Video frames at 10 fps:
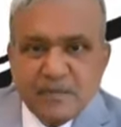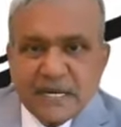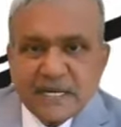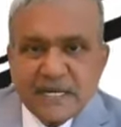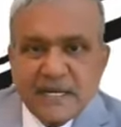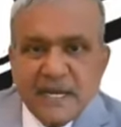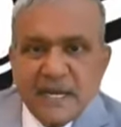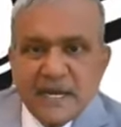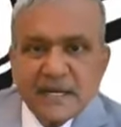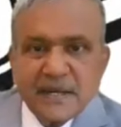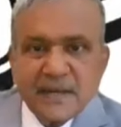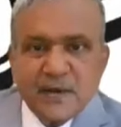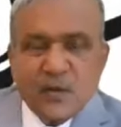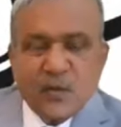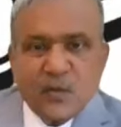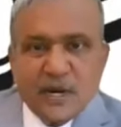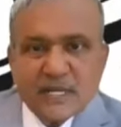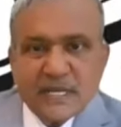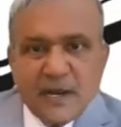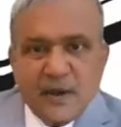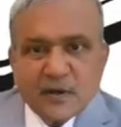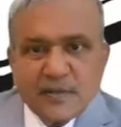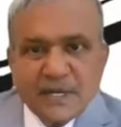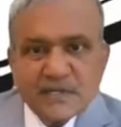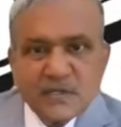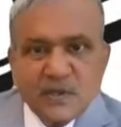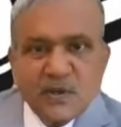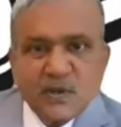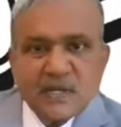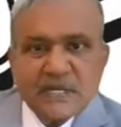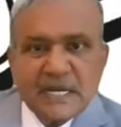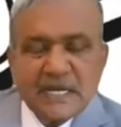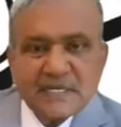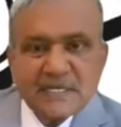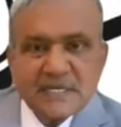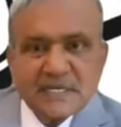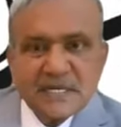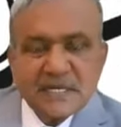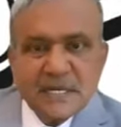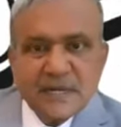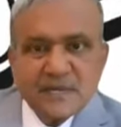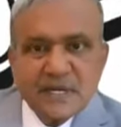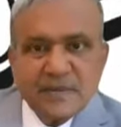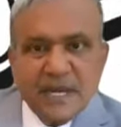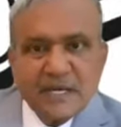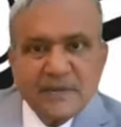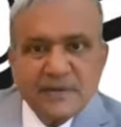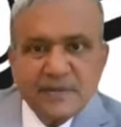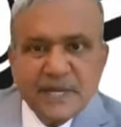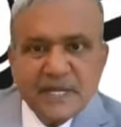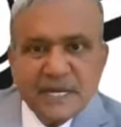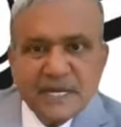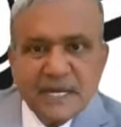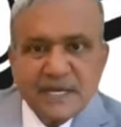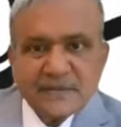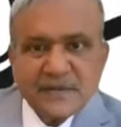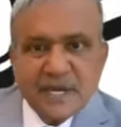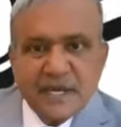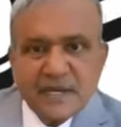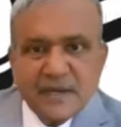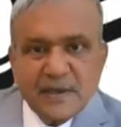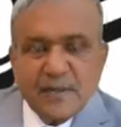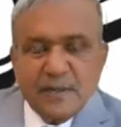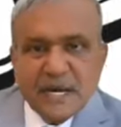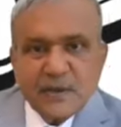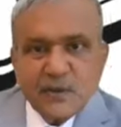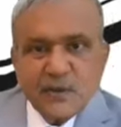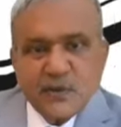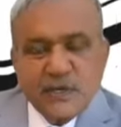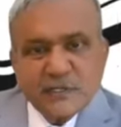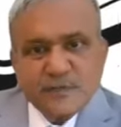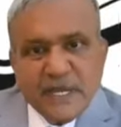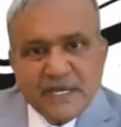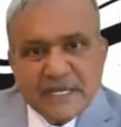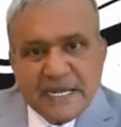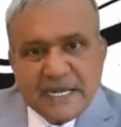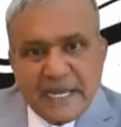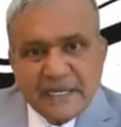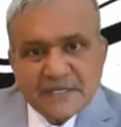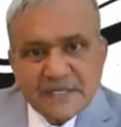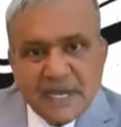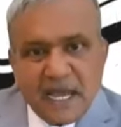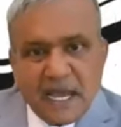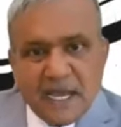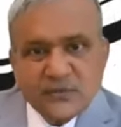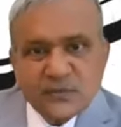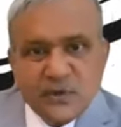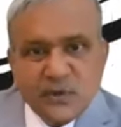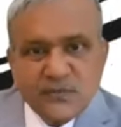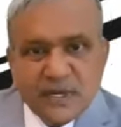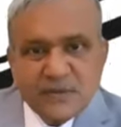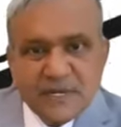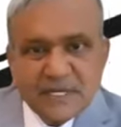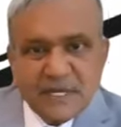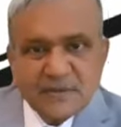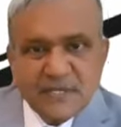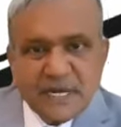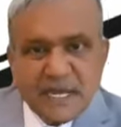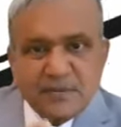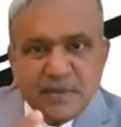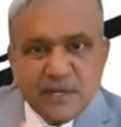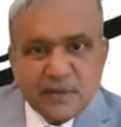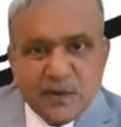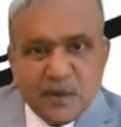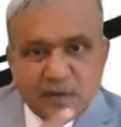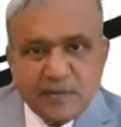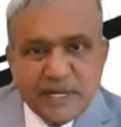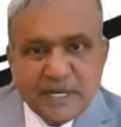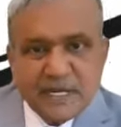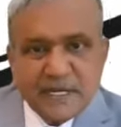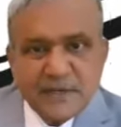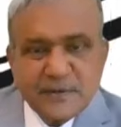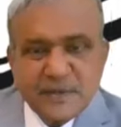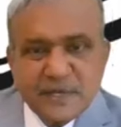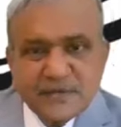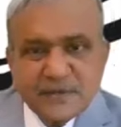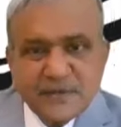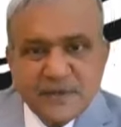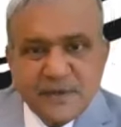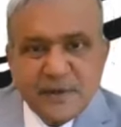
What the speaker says: But here, what the government, so that is this 3,000 man, he will pay the tax, okay. But who is paying the tax? I sold for 1,000, I paid to government 100 rupees.